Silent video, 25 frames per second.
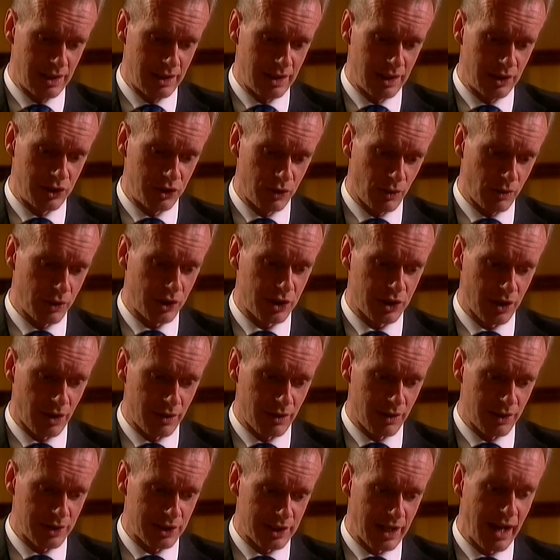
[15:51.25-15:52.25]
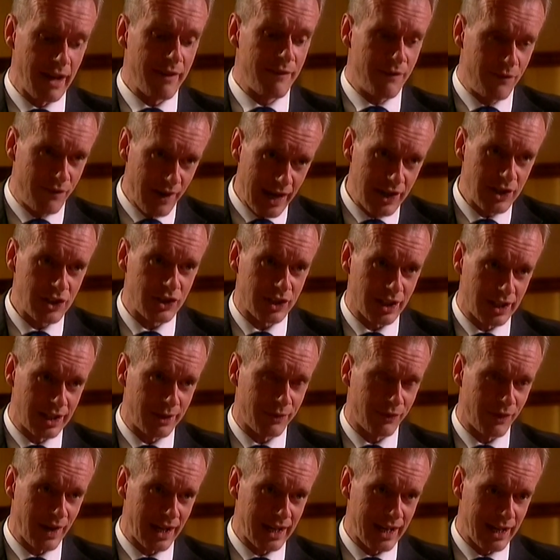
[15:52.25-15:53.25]
George Soros eventually
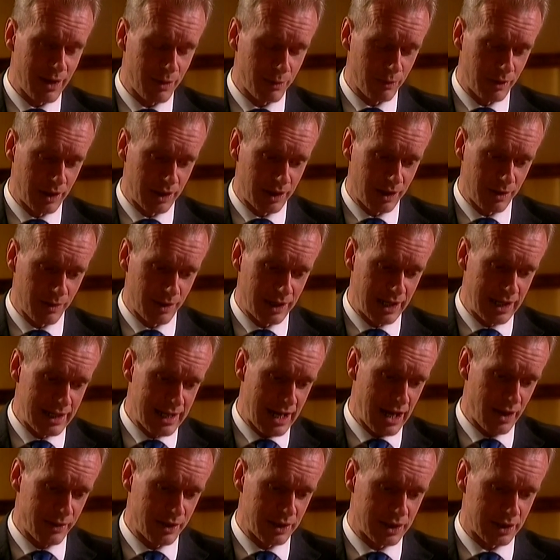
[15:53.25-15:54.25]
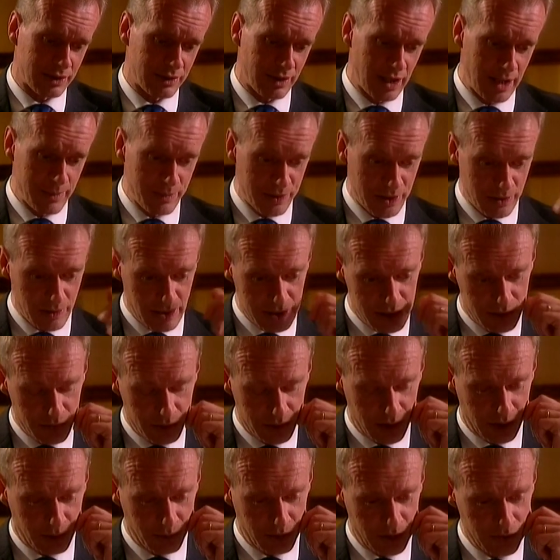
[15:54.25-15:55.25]
fell out with you, and he now describes you, I saw
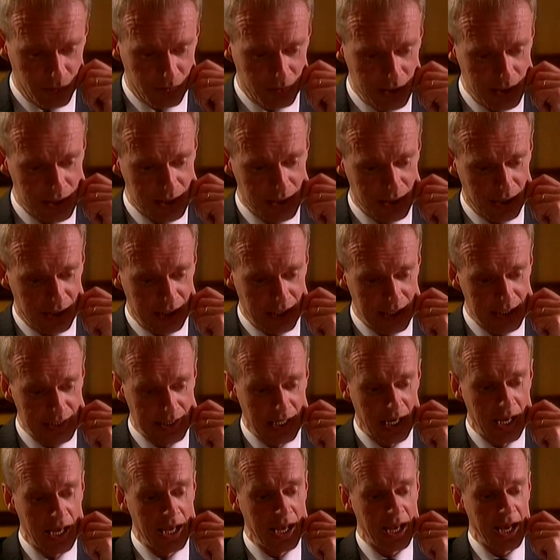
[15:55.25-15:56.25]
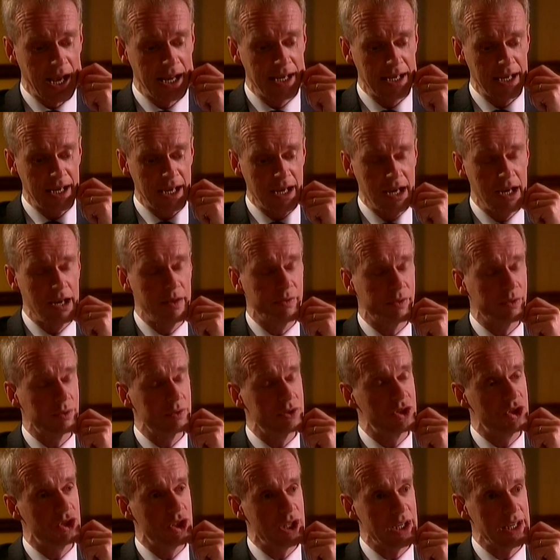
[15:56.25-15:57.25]
the quote recently, as an evil
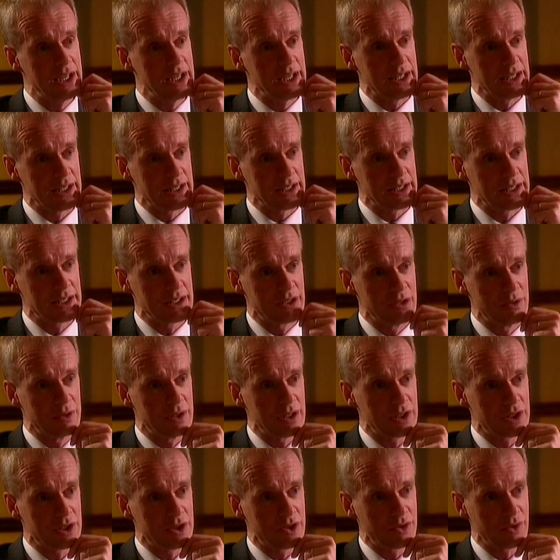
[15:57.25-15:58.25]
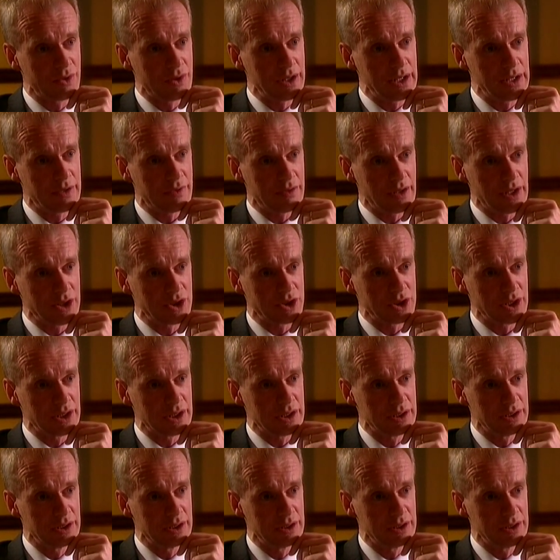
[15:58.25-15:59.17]
genius who destroyed Russia.